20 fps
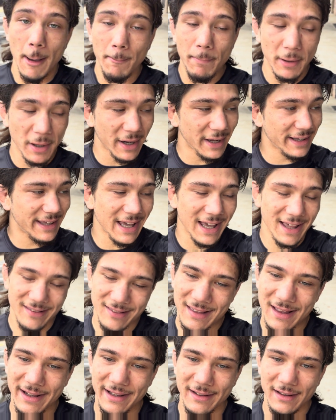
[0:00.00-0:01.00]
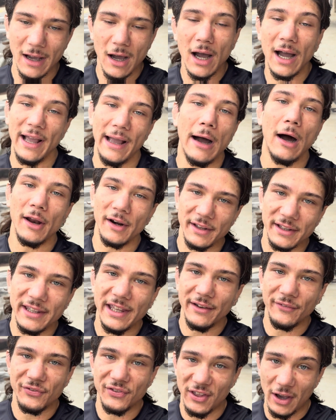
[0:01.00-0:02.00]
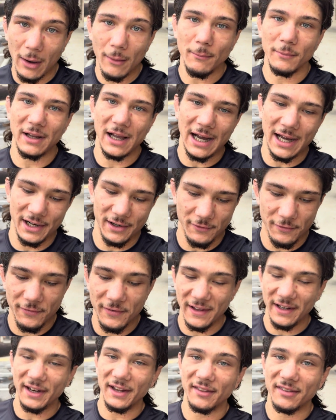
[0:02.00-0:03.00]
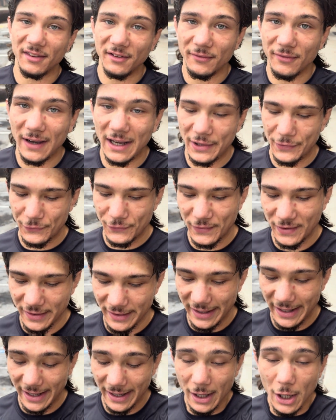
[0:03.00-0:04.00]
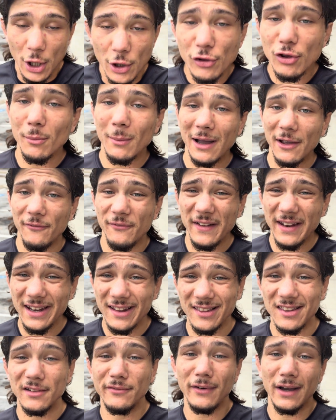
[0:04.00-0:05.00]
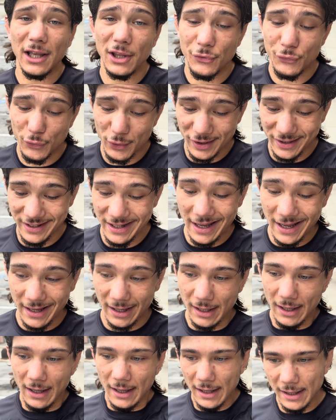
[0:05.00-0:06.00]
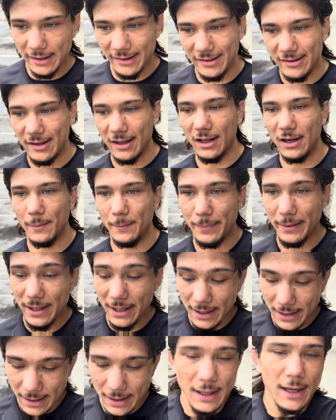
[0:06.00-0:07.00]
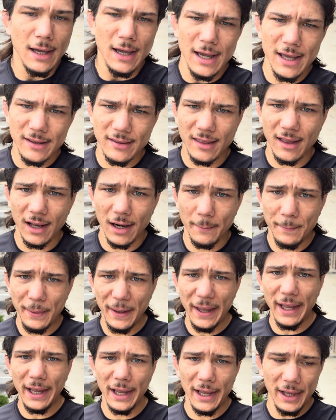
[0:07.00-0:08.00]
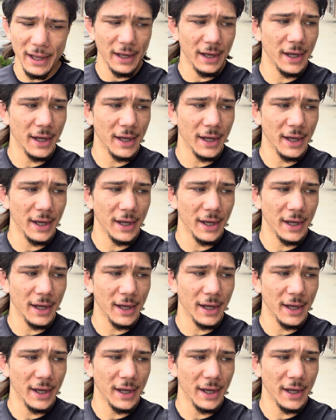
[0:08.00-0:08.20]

But I guess I ought to give some kind of fitness advice for the day. So my fitness advice for the day is gonna be, you